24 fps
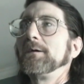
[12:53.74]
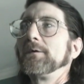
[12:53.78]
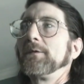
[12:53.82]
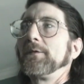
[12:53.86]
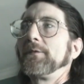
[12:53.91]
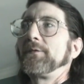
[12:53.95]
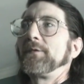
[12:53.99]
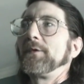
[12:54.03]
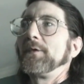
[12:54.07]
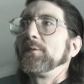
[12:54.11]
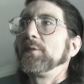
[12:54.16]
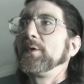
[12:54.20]

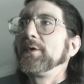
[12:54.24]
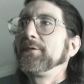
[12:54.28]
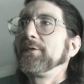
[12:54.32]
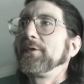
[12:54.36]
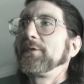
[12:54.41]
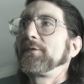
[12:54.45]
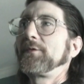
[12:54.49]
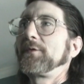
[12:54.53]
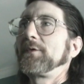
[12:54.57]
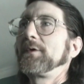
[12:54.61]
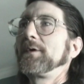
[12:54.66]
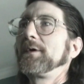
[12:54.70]
So we
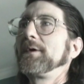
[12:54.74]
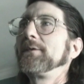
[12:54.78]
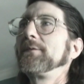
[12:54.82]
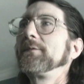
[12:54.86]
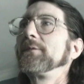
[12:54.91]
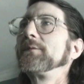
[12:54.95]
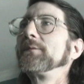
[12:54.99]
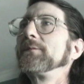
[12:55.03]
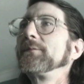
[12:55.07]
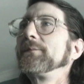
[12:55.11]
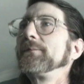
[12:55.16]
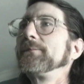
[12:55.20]
just sort
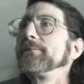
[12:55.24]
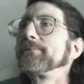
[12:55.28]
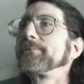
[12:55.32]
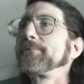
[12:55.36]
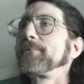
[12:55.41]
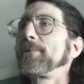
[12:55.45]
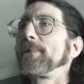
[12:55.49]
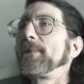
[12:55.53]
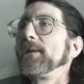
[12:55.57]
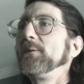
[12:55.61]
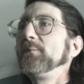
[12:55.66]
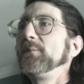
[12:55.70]
of
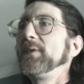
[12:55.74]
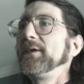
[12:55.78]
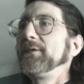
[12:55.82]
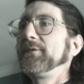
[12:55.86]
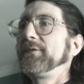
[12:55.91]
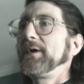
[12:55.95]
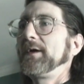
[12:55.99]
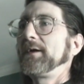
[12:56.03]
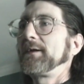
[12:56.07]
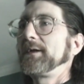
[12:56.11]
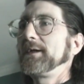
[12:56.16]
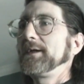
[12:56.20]
have been
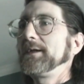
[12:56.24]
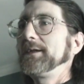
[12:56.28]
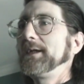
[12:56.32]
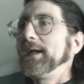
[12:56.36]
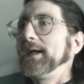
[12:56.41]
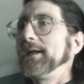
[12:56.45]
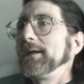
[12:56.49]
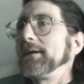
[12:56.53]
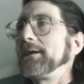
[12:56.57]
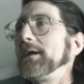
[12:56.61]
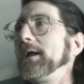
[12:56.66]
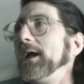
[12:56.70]
telling
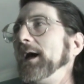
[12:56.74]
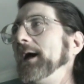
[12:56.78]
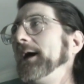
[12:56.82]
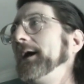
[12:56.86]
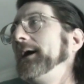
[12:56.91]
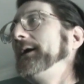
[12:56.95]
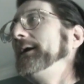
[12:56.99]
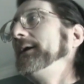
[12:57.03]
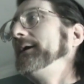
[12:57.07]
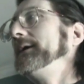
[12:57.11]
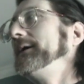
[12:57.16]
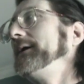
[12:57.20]
that
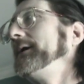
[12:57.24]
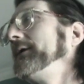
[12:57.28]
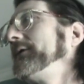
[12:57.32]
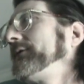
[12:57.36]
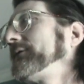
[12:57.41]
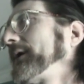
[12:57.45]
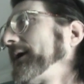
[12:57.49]
lie to each